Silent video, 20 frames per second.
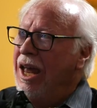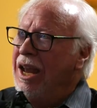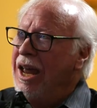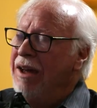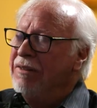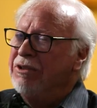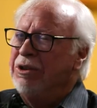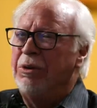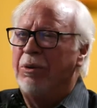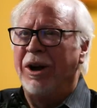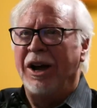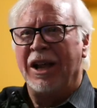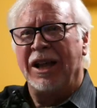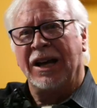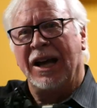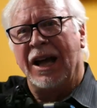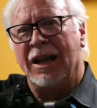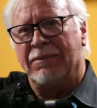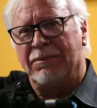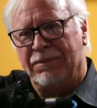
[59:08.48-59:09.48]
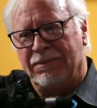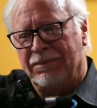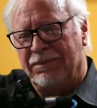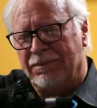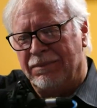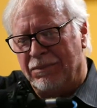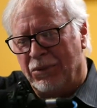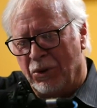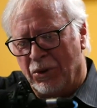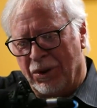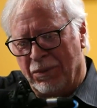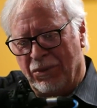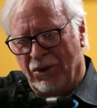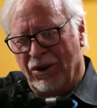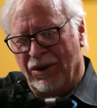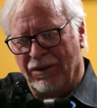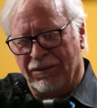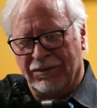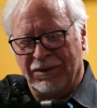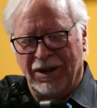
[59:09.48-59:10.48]
after a while, I got more and
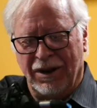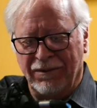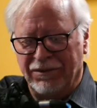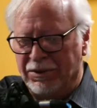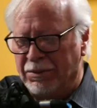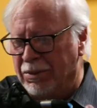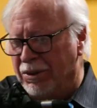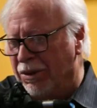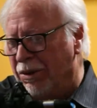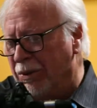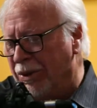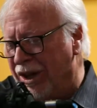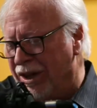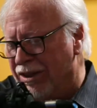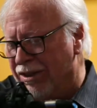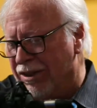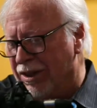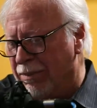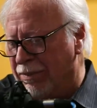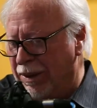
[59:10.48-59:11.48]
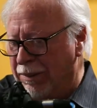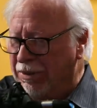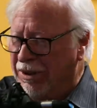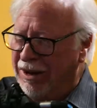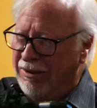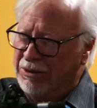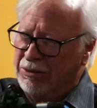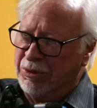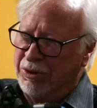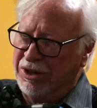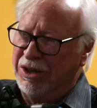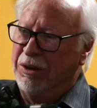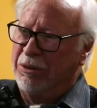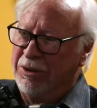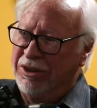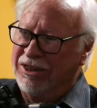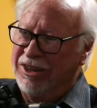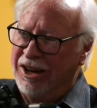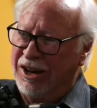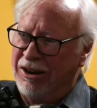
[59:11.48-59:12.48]
more comfortable with the people I was
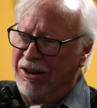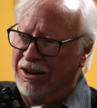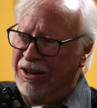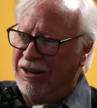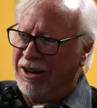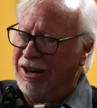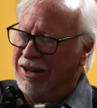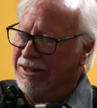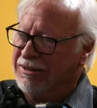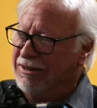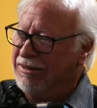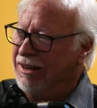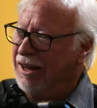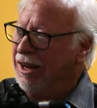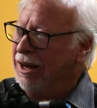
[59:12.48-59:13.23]
working with there. And I